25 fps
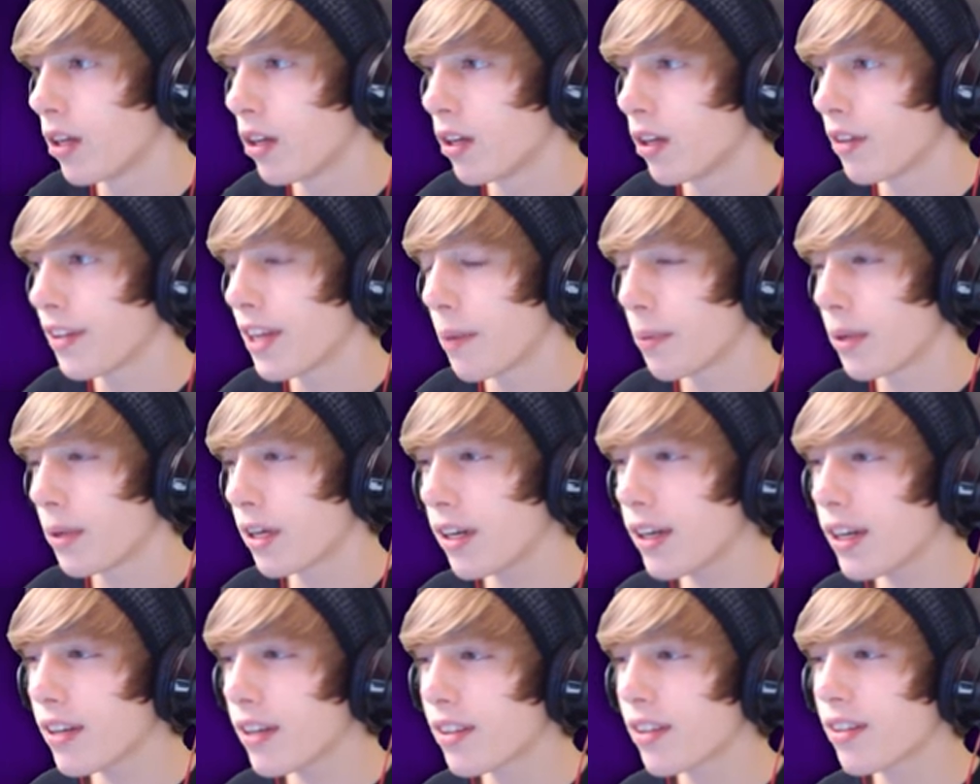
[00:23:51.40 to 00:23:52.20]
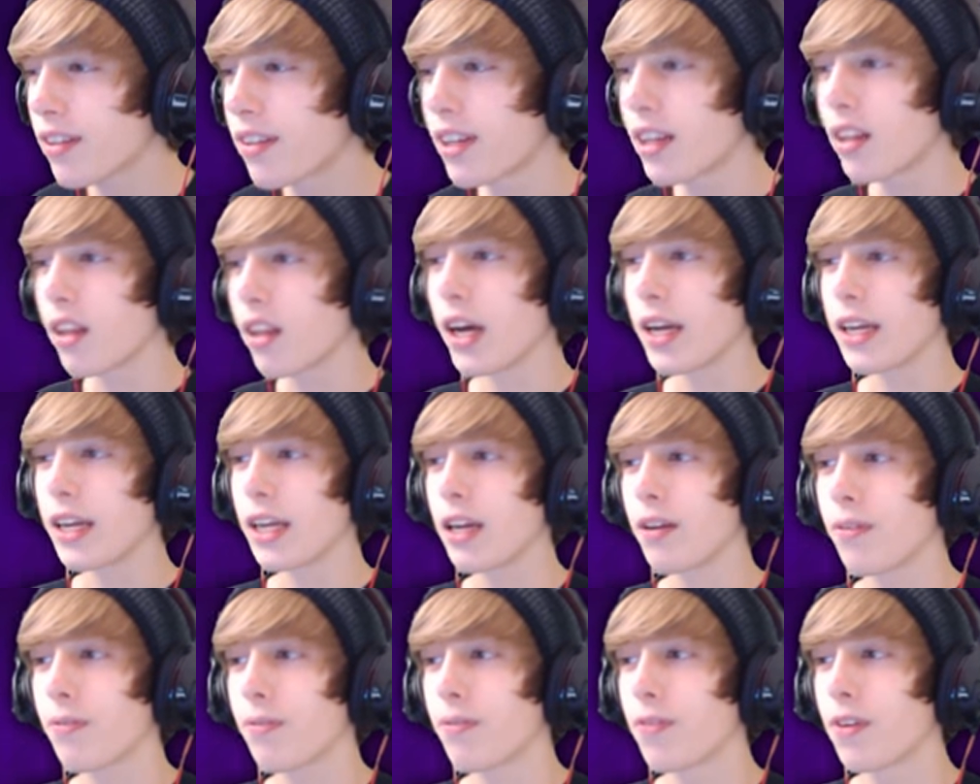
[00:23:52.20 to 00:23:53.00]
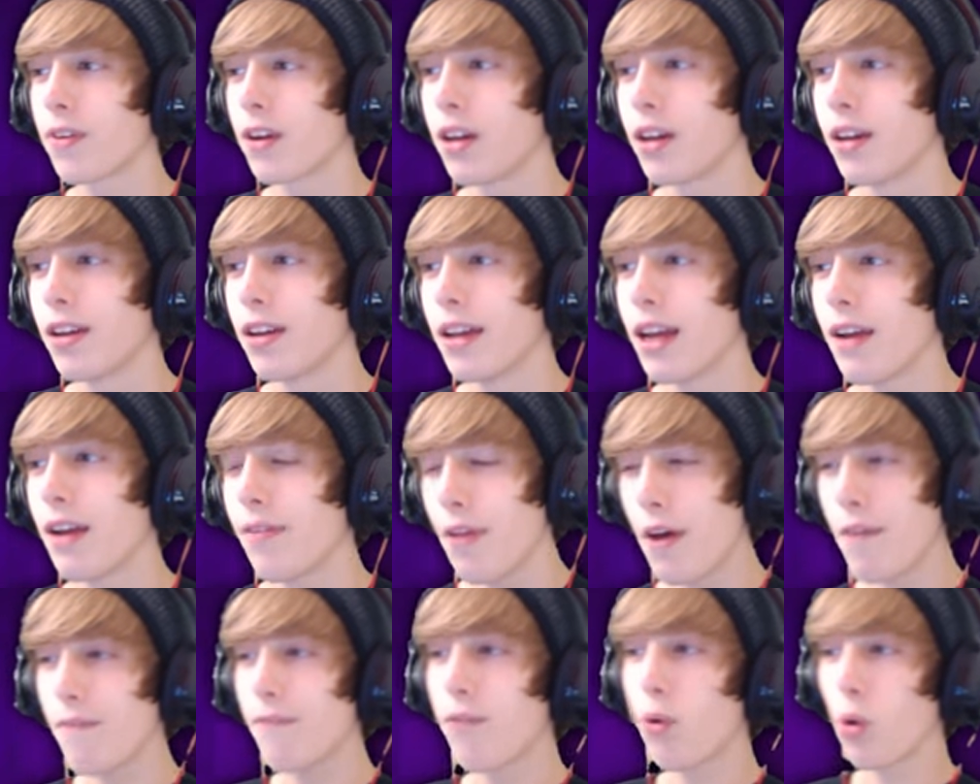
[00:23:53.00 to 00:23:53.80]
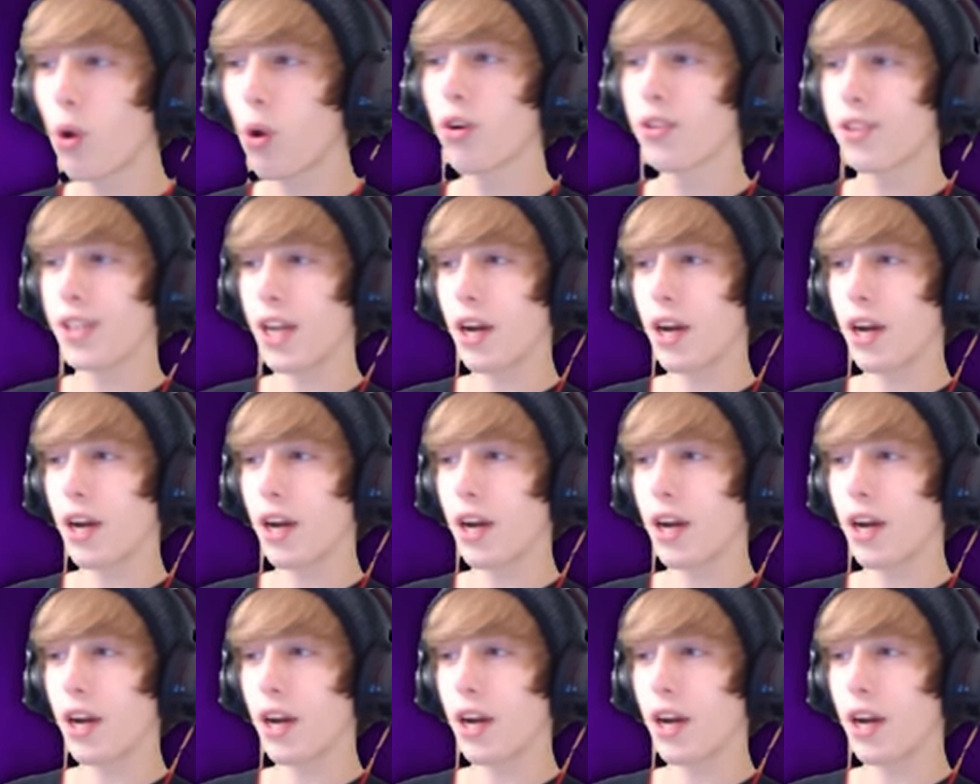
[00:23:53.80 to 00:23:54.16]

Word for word: See, I'm curious to see like if if that forest